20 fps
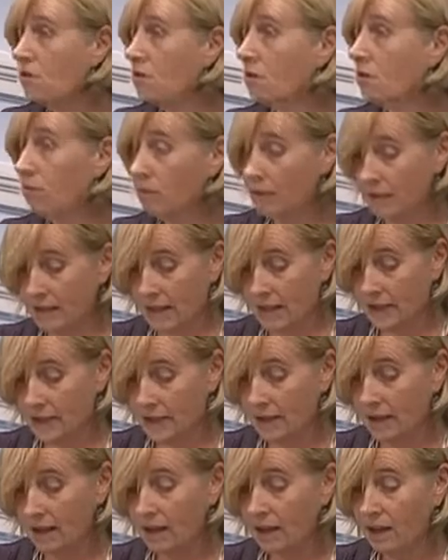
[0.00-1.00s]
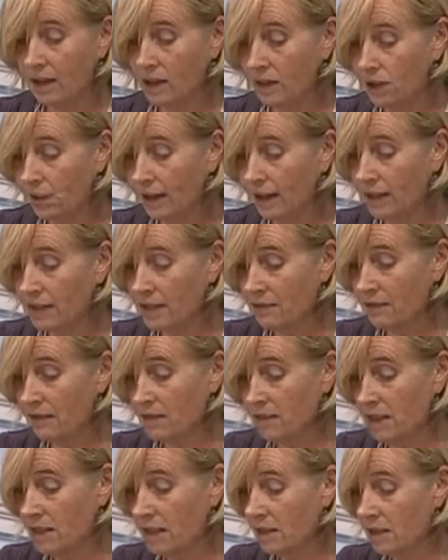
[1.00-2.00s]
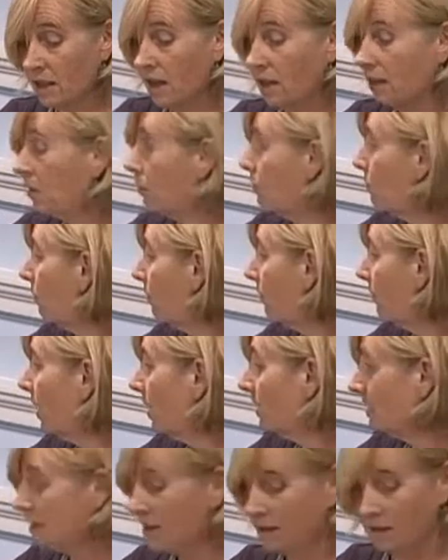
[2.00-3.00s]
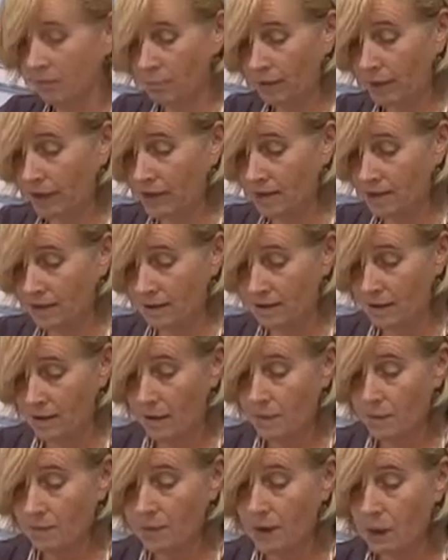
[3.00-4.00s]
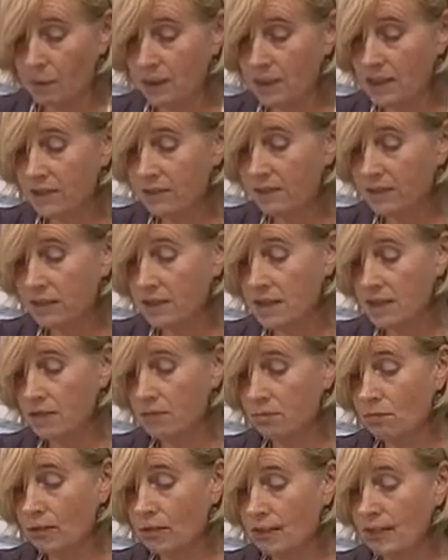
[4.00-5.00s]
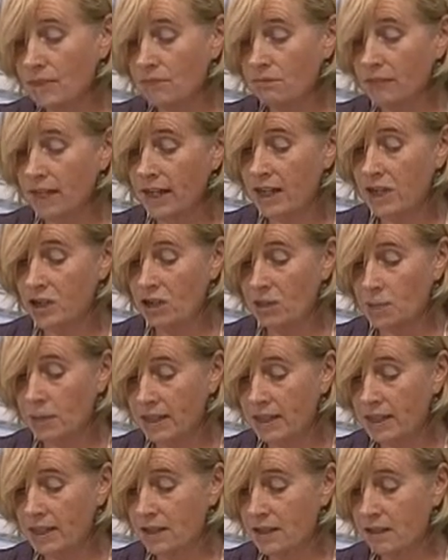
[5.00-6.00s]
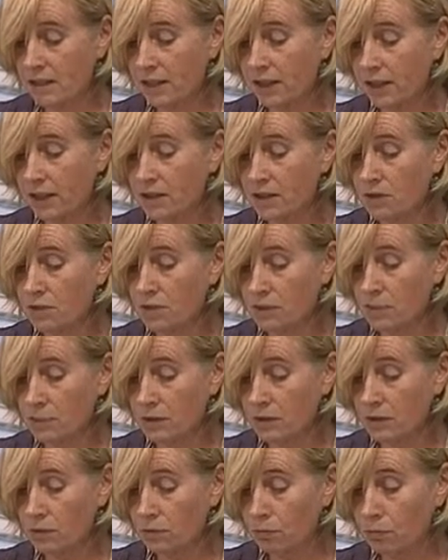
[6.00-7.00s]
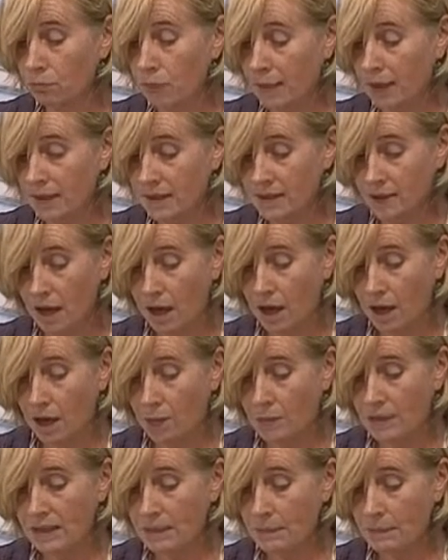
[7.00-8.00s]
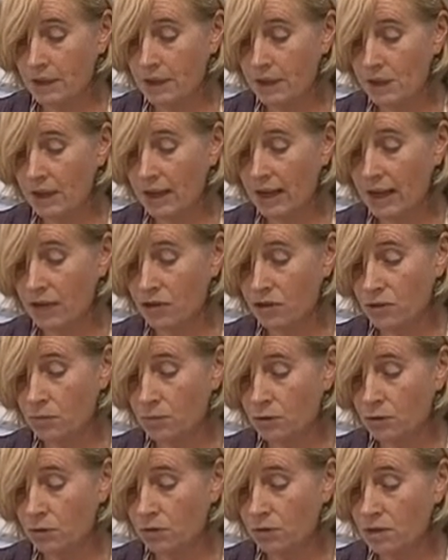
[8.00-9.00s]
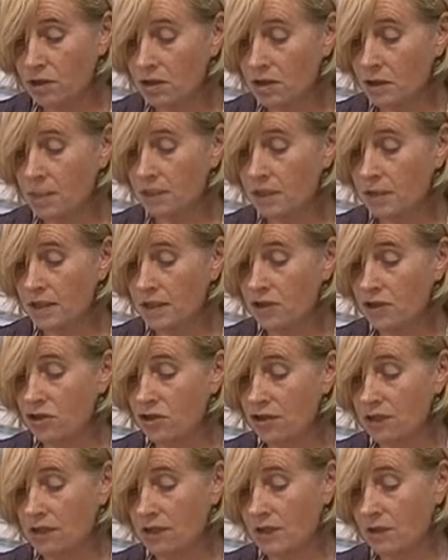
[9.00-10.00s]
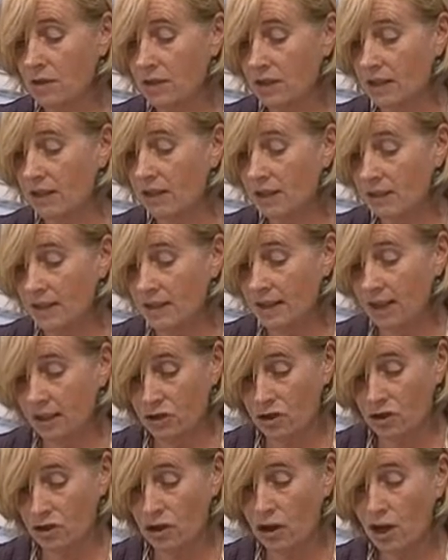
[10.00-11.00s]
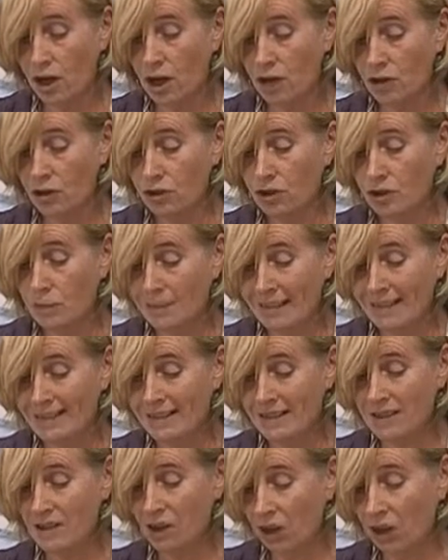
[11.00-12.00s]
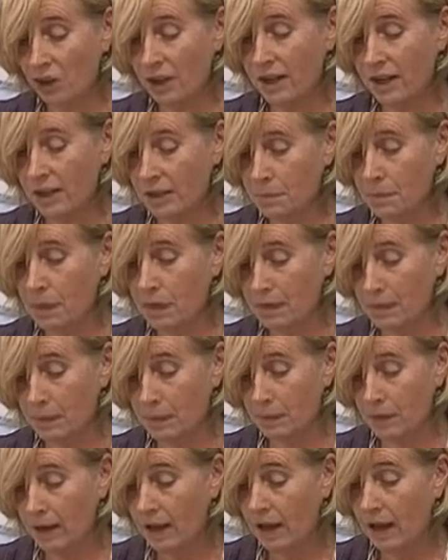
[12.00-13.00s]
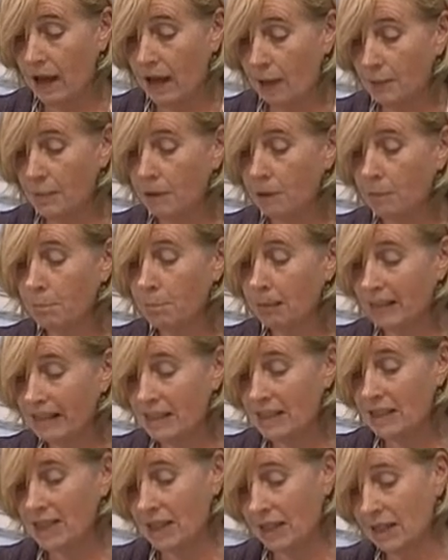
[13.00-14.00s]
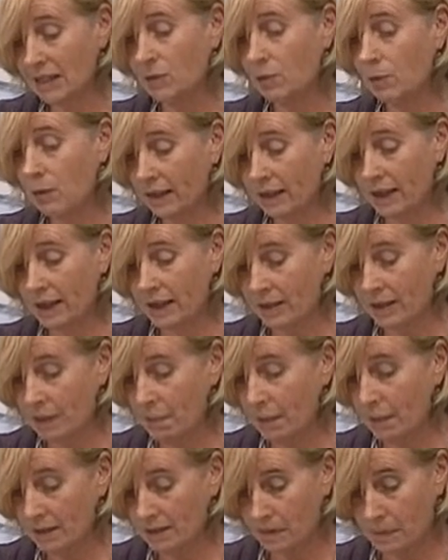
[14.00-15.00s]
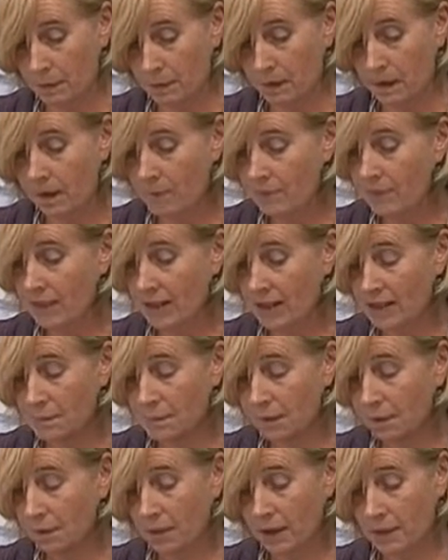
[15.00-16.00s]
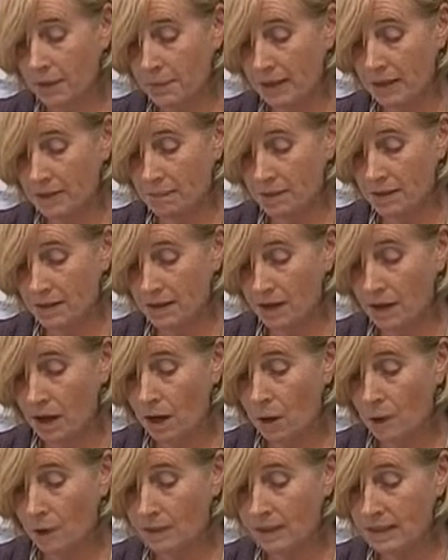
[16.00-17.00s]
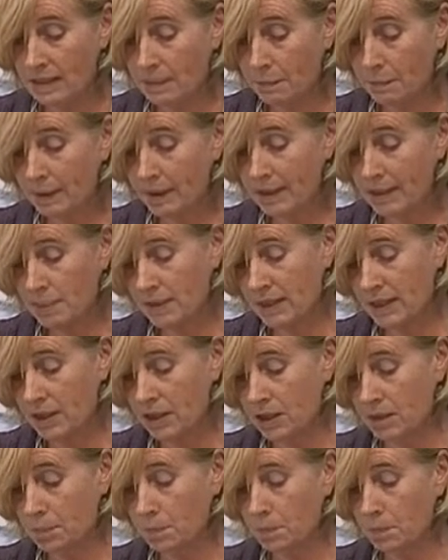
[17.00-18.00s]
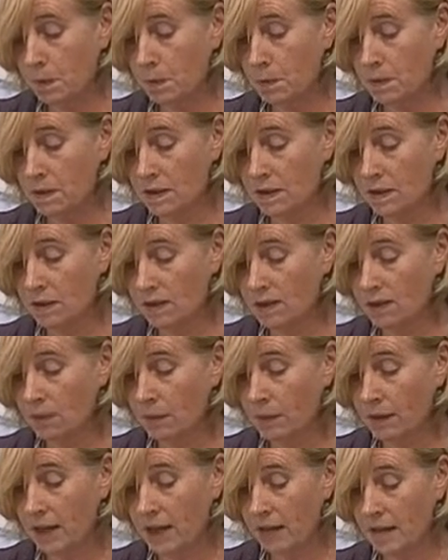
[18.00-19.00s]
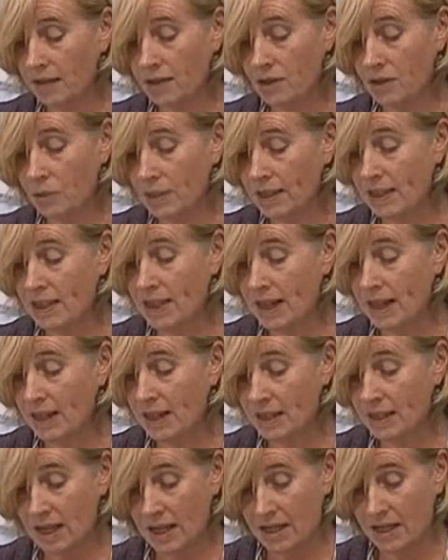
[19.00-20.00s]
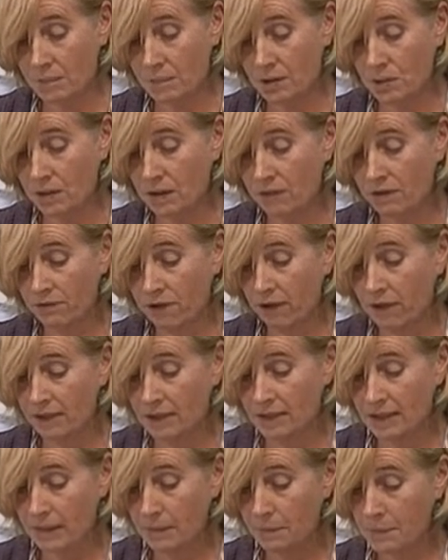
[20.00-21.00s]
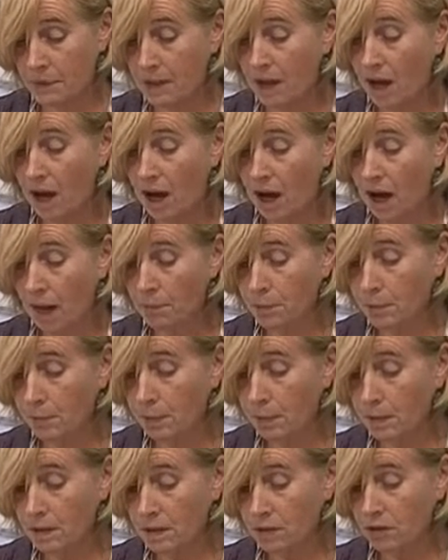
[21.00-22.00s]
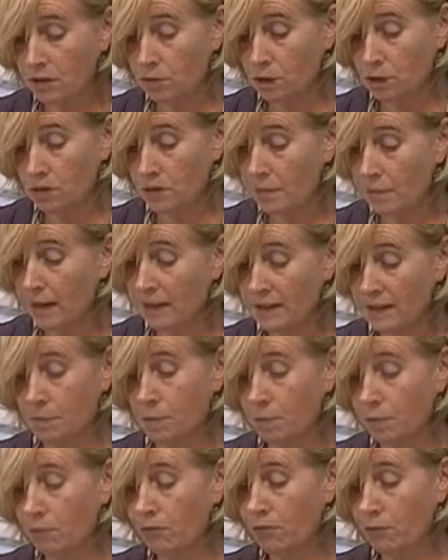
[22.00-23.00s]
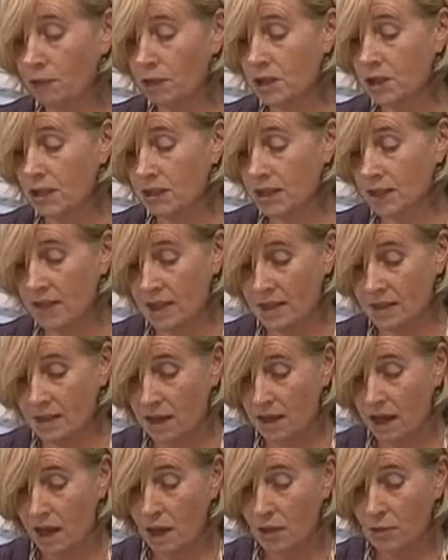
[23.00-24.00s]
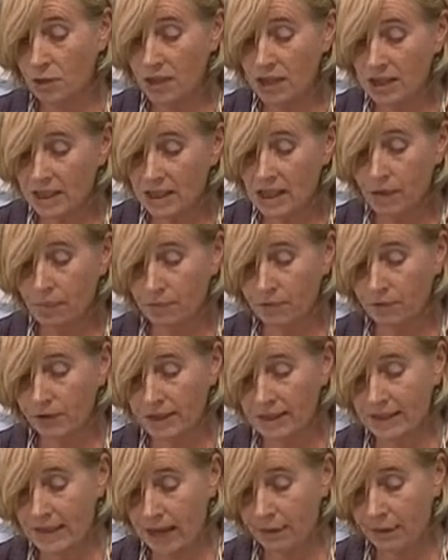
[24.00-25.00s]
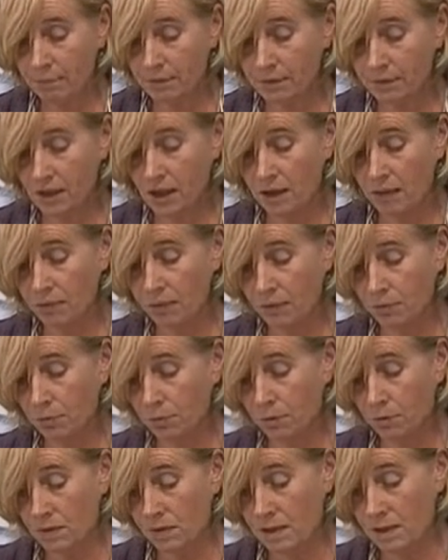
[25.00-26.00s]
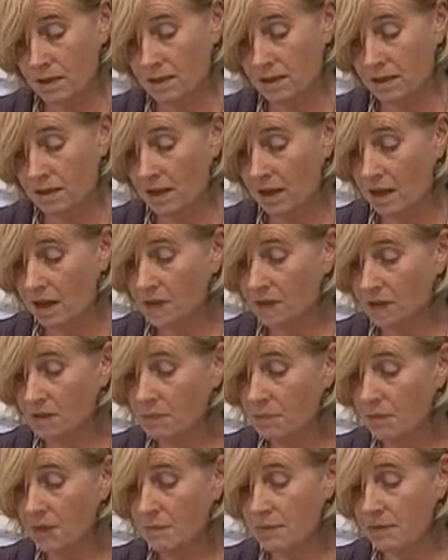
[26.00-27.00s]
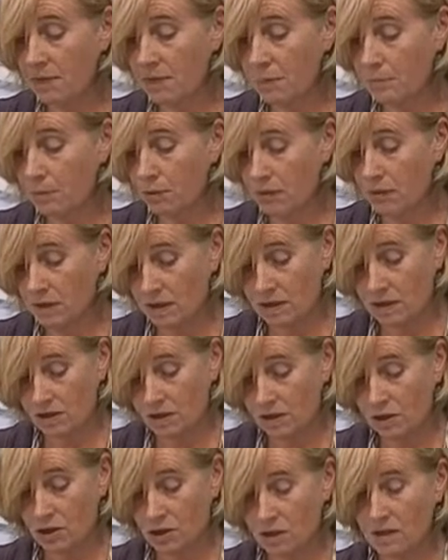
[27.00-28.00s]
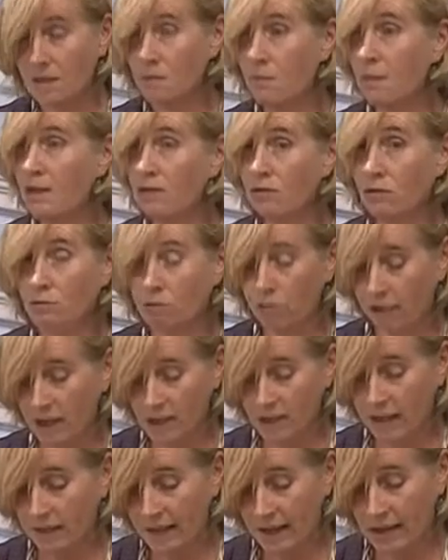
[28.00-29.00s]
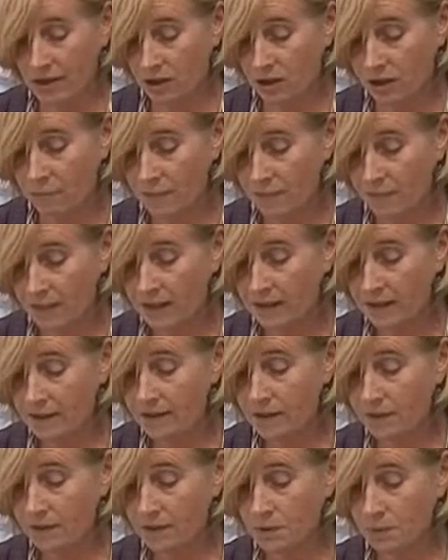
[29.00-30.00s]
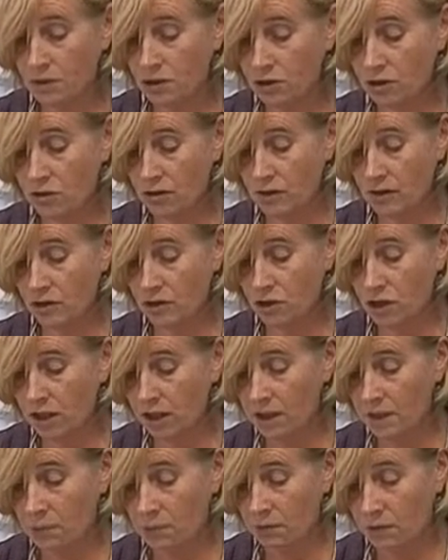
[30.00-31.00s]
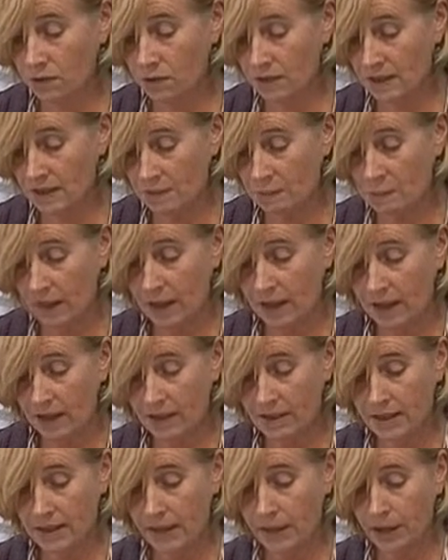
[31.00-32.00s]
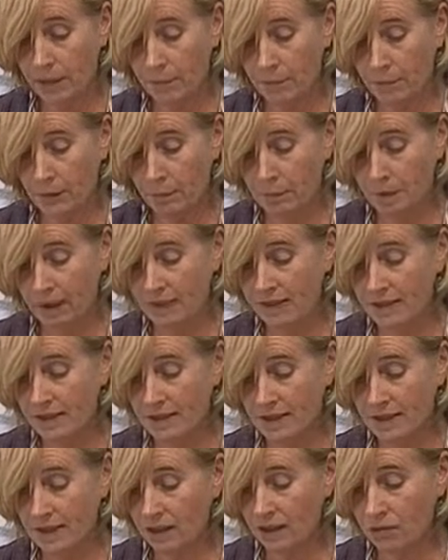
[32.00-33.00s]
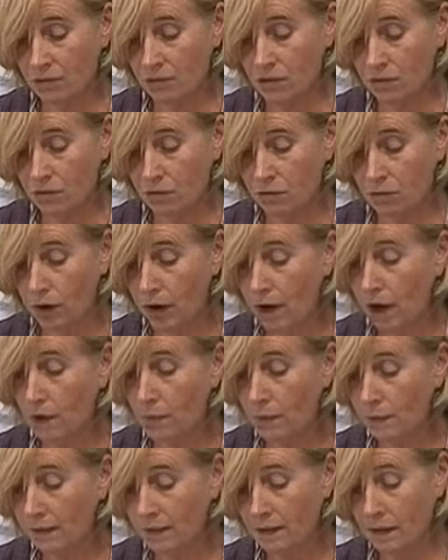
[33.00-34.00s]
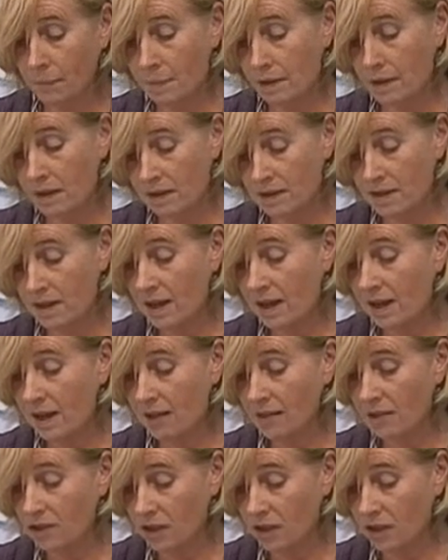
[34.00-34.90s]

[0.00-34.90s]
school setting, new activities, the new faces and places. Where difficulties arise in relation to identifying a suitable school place with a special classroom or unit, the procedure set out in this section should commence as early as possible and be completed as quickly as possible, as per my amendments. Whereas the bill as presented proposes in some cases 28 days between the various steps, I'm proposing throughout a maximum of 14 days, which still provides ample time for the processes. Sometimes these processes are just a matter of writing a letter. This is to ensure that the child with autism can take up their place in secondary school with their peers and